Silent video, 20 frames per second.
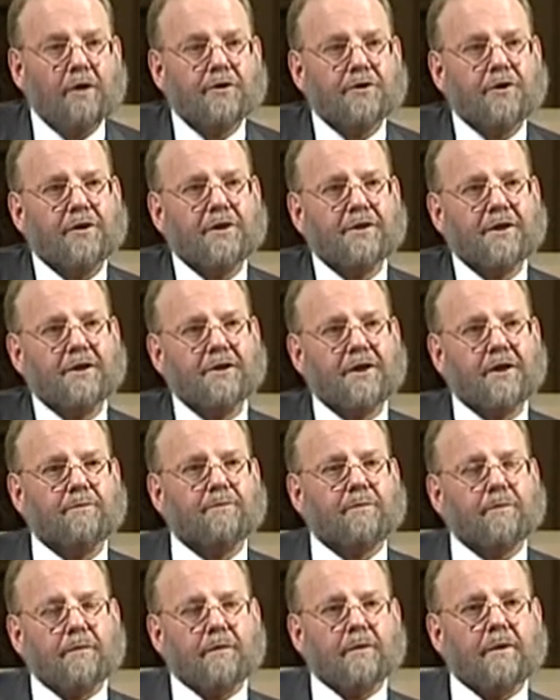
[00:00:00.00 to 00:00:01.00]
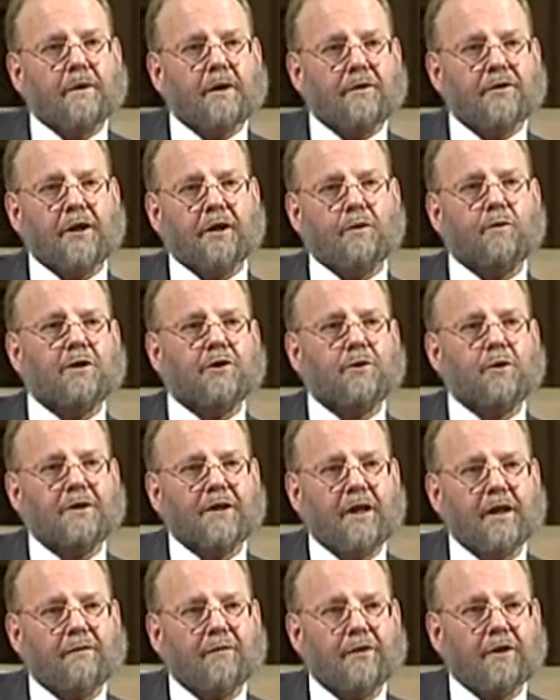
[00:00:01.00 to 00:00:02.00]
So this is a thing which we
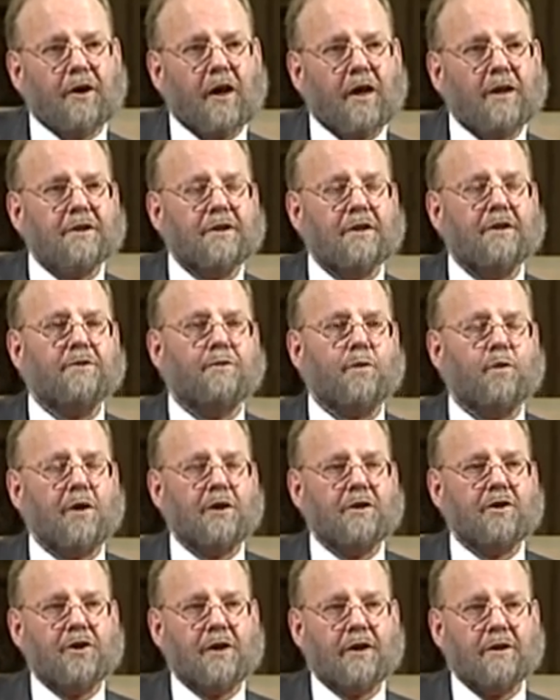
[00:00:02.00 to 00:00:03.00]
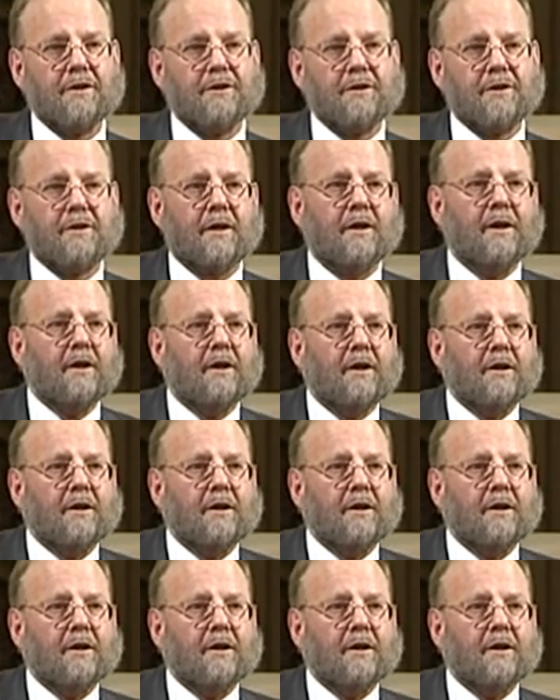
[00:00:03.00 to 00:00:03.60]
take for granted, which has